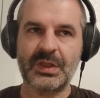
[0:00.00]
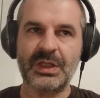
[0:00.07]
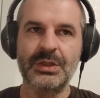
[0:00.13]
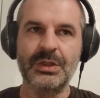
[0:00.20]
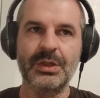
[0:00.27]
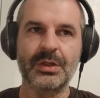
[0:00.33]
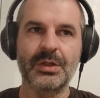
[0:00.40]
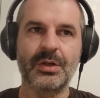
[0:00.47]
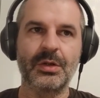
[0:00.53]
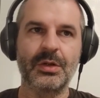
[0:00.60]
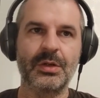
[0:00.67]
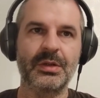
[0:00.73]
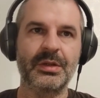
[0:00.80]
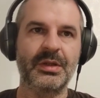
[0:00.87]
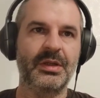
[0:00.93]

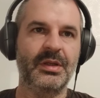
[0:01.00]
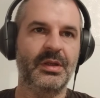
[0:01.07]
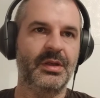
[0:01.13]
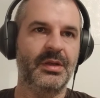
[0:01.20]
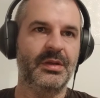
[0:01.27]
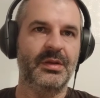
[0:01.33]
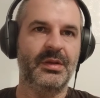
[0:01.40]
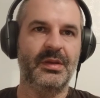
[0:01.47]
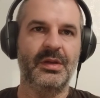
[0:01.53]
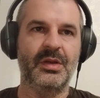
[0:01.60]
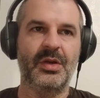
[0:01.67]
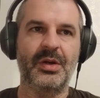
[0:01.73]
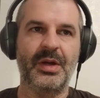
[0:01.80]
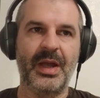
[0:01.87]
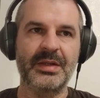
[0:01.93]

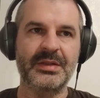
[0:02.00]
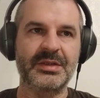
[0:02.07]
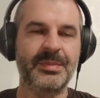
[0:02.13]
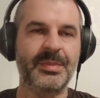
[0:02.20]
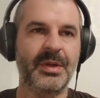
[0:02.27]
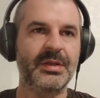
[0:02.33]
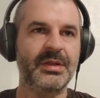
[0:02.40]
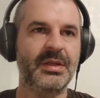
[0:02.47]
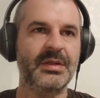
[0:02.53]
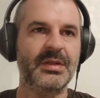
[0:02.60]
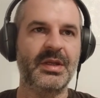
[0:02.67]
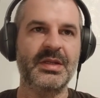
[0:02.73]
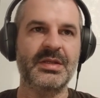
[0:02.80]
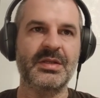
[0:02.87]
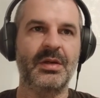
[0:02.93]
your entry point
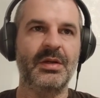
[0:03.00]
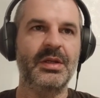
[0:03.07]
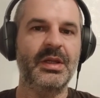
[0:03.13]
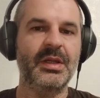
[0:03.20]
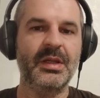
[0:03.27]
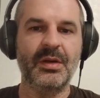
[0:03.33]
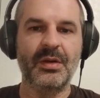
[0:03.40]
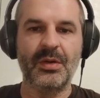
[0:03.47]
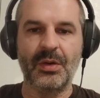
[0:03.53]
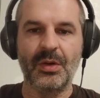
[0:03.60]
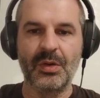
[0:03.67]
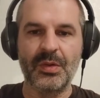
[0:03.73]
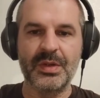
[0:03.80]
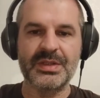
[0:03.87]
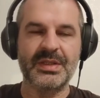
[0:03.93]
is
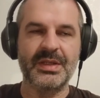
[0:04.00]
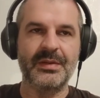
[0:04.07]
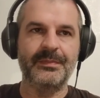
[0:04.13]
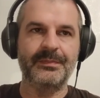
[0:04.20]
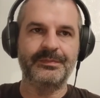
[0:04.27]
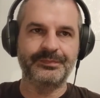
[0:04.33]
always the